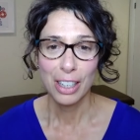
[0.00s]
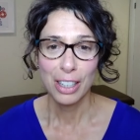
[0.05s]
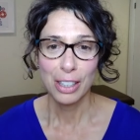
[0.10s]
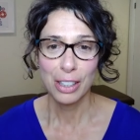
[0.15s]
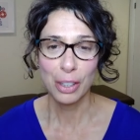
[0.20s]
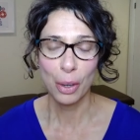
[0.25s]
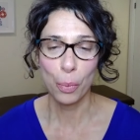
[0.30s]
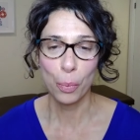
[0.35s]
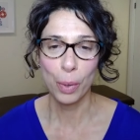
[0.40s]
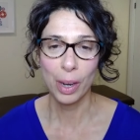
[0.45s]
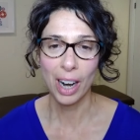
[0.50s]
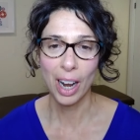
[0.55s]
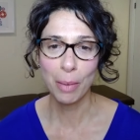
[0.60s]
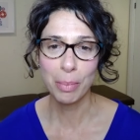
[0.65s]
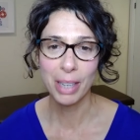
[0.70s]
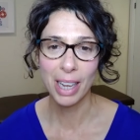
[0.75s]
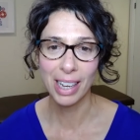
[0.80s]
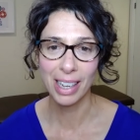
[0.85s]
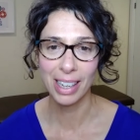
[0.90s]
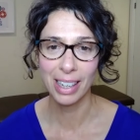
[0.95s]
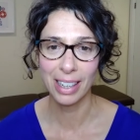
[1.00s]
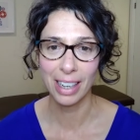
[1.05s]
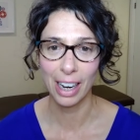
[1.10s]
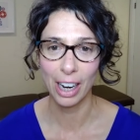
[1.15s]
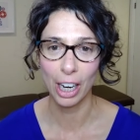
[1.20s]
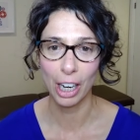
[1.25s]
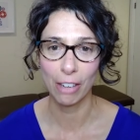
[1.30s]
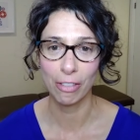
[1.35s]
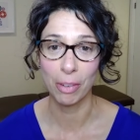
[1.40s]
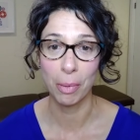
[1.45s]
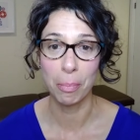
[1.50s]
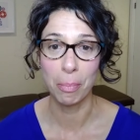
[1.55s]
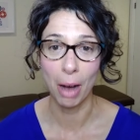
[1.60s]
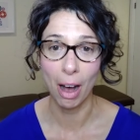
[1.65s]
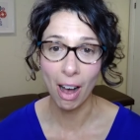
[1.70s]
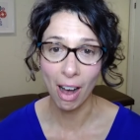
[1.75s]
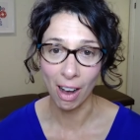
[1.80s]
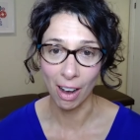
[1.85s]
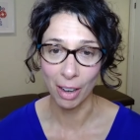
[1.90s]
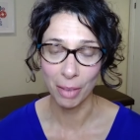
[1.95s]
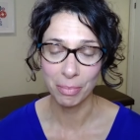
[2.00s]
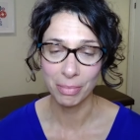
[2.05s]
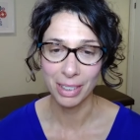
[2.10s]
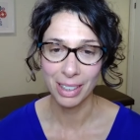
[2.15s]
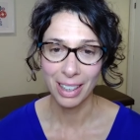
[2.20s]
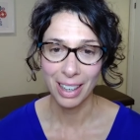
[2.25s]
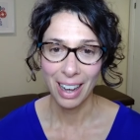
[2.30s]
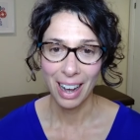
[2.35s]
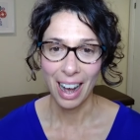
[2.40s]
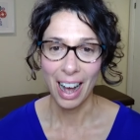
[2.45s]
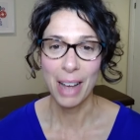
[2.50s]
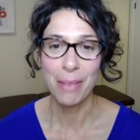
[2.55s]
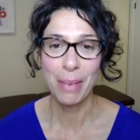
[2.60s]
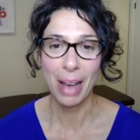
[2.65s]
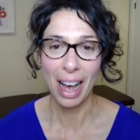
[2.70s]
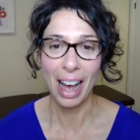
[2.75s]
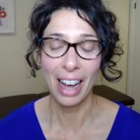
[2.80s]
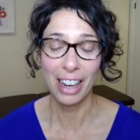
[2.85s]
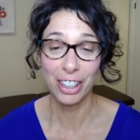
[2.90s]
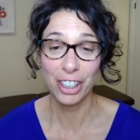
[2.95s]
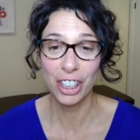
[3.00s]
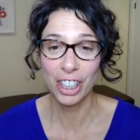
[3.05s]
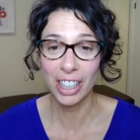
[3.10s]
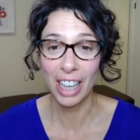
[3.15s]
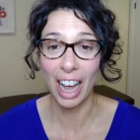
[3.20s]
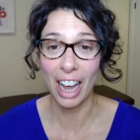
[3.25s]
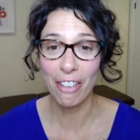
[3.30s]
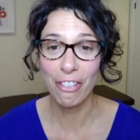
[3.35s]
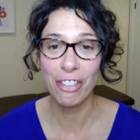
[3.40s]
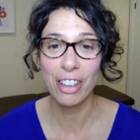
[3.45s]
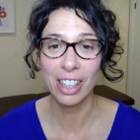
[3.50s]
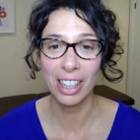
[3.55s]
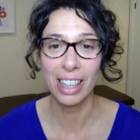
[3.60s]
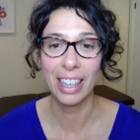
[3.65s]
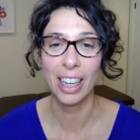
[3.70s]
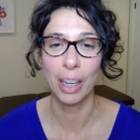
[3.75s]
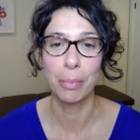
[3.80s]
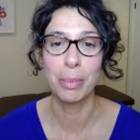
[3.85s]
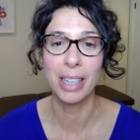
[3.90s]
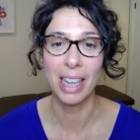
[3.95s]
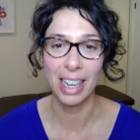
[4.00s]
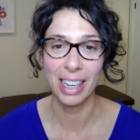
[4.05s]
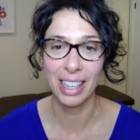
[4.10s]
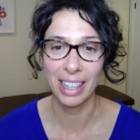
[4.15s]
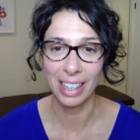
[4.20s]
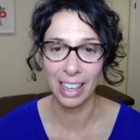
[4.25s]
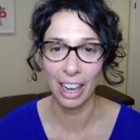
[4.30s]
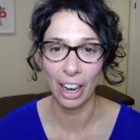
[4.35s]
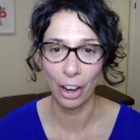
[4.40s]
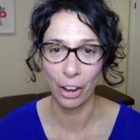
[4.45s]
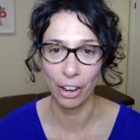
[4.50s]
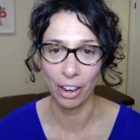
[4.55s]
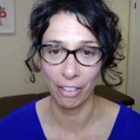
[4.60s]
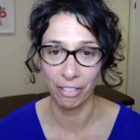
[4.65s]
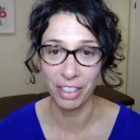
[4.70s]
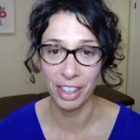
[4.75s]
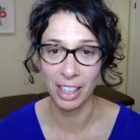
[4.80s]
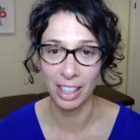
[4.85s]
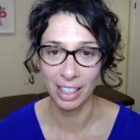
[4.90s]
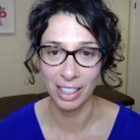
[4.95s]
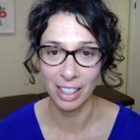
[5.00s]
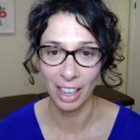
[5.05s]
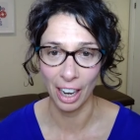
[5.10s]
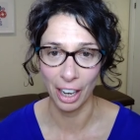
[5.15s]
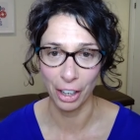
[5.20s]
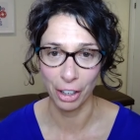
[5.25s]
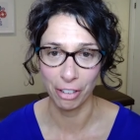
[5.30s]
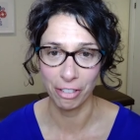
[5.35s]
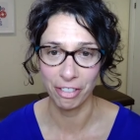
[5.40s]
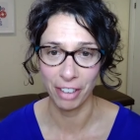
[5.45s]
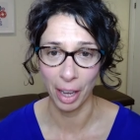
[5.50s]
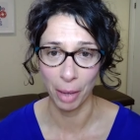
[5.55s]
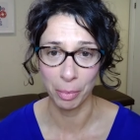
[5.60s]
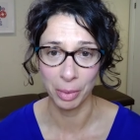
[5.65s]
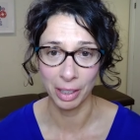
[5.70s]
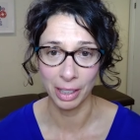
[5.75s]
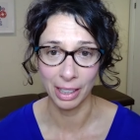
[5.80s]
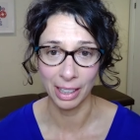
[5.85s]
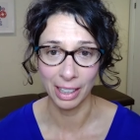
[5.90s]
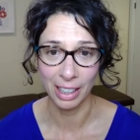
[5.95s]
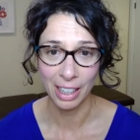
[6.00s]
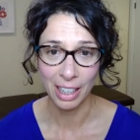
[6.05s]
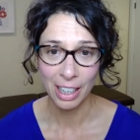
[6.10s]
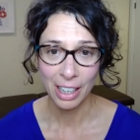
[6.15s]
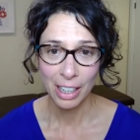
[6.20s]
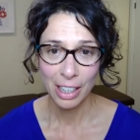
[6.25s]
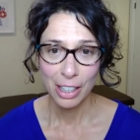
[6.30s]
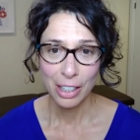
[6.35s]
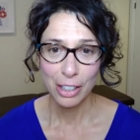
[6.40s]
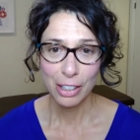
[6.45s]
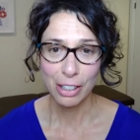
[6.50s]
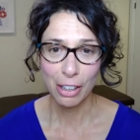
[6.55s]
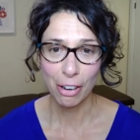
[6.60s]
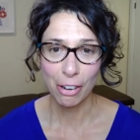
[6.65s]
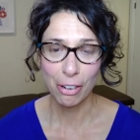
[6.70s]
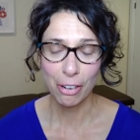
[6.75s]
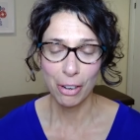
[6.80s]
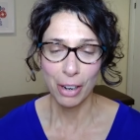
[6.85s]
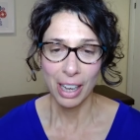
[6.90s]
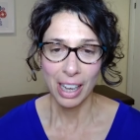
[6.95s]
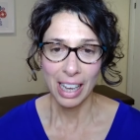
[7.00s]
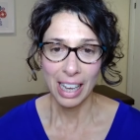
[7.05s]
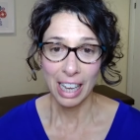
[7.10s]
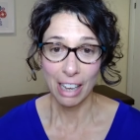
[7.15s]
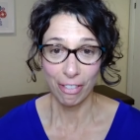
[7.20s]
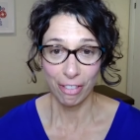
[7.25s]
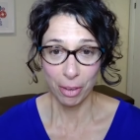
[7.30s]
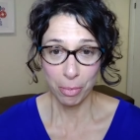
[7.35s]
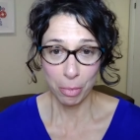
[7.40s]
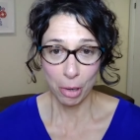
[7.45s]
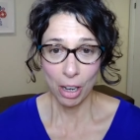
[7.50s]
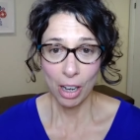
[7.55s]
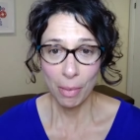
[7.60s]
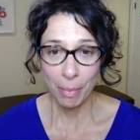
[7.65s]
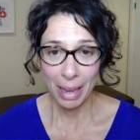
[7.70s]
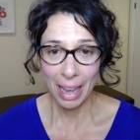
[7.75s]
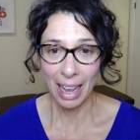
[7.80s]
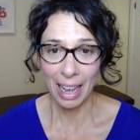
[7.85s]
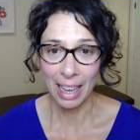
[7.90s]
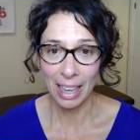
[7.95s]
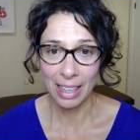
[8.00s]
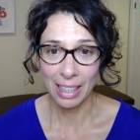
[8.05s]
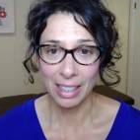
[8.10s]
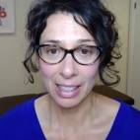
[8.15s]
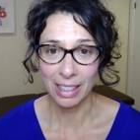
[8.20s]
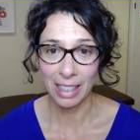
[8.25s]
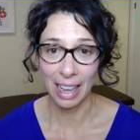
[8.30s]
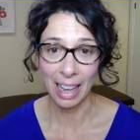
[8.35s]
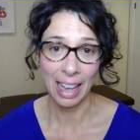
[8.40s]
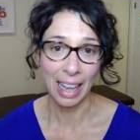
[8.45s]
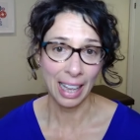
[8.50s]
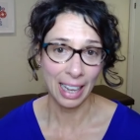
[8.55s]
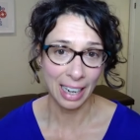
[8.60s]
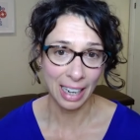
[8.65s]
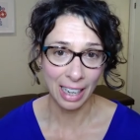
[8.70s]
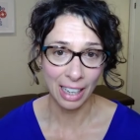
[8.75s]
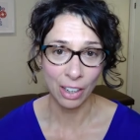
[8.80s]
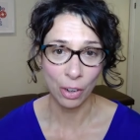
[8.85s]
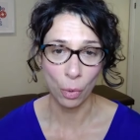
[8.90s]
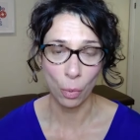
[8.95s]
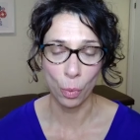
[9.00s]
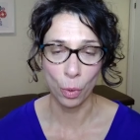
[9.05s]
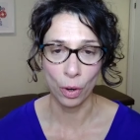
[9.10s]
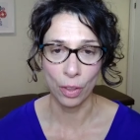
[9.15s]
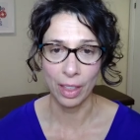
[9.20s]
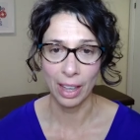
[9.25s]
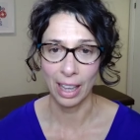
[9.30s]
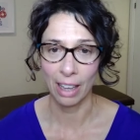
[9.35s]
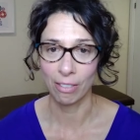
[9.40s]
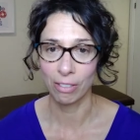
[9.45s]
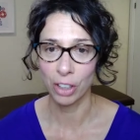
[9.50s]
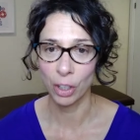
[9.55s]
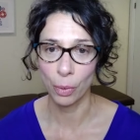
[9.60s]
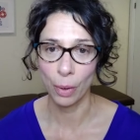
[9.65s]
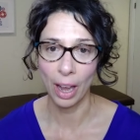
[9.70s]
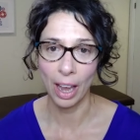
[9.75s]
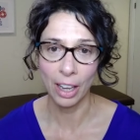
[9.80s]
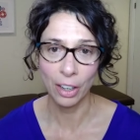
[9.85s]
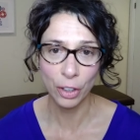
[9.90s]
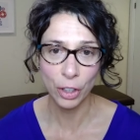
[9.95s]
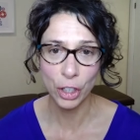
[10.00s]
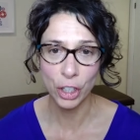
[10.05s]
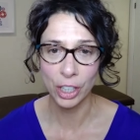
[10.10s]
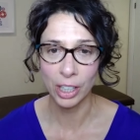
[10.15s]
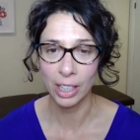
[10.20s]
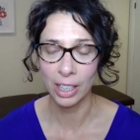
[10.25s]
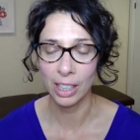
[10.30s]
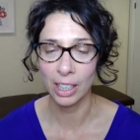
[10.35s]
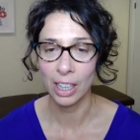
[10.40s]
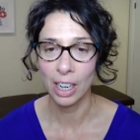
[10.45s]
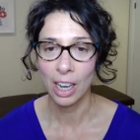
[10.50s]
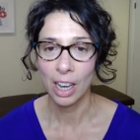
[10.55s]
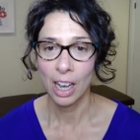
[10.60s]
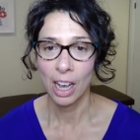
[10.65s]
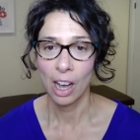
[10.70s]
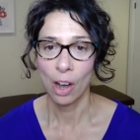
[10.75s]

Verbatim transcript: So when I'm taking care of a mom, I'm actually, I feel like I'm taking care of the entire family. So if a mom has a headache or they have low energy